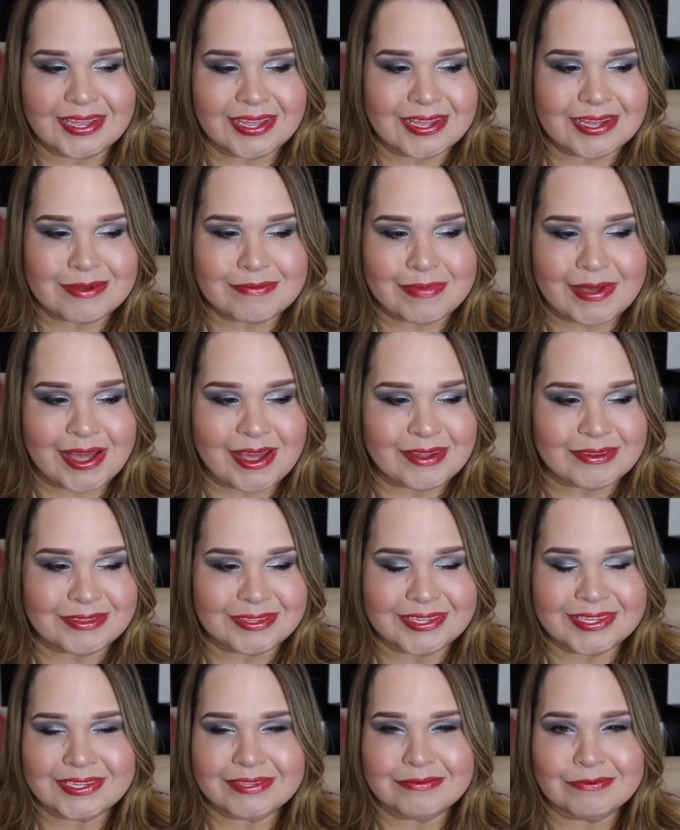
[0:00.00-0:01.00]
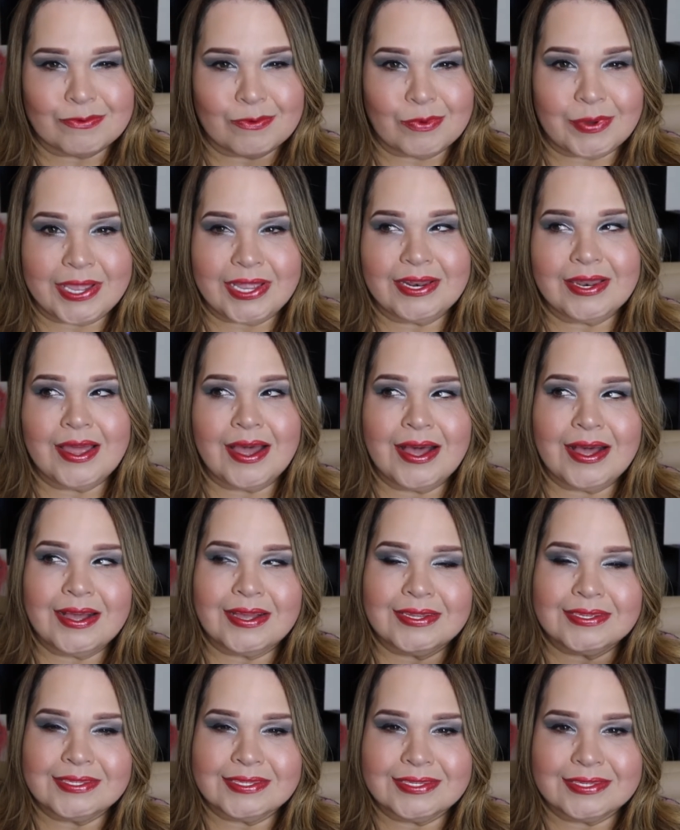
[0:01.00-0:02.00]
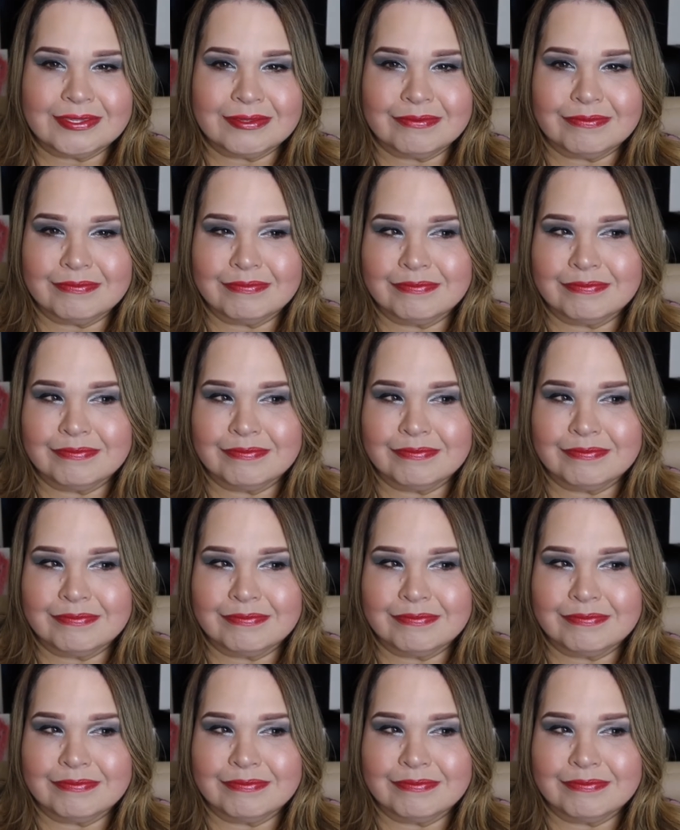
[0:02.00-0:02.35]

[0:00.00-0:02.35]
about weight loss,